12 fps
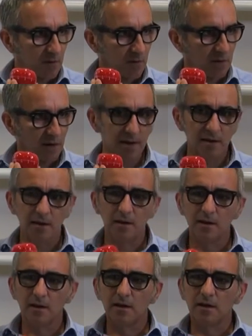Okay?
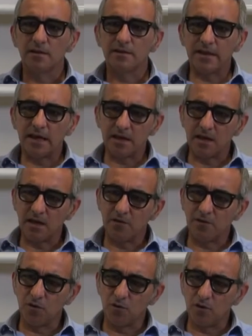Then
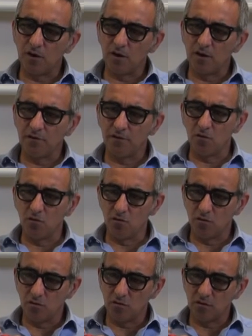if you, if
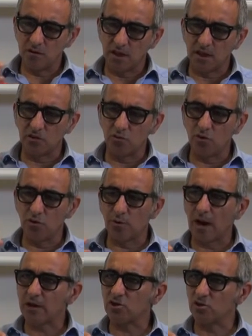you think to
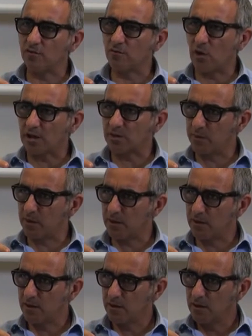your action of grasping,
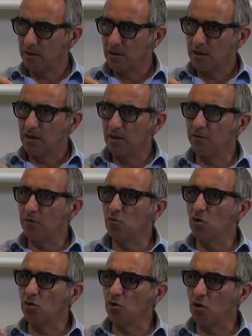if you
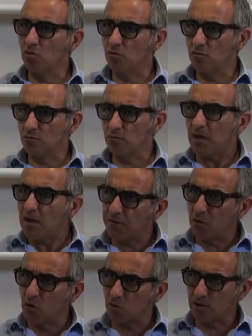don't know, if
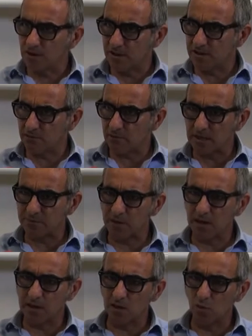you know that is a
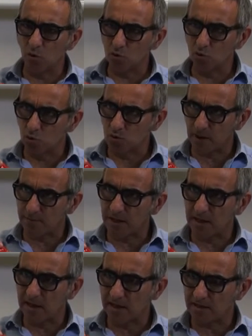grasping and you want to do
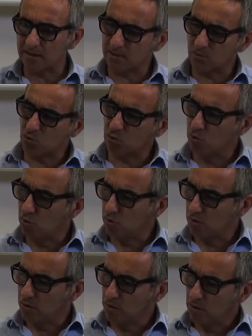something like this, what you
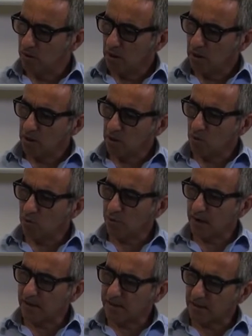do? You
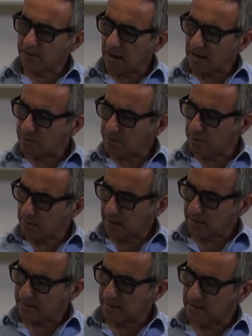create a grasp
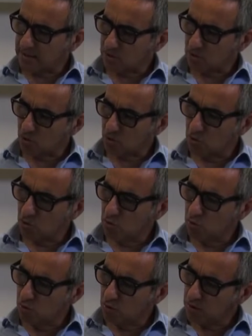like this. So you
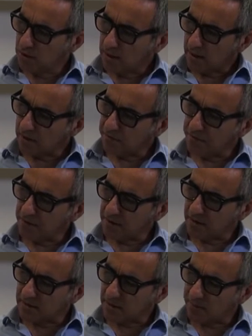do a
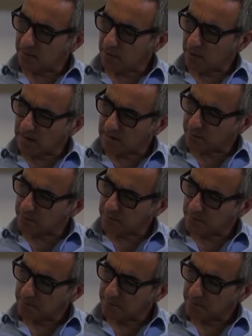fingertip grasp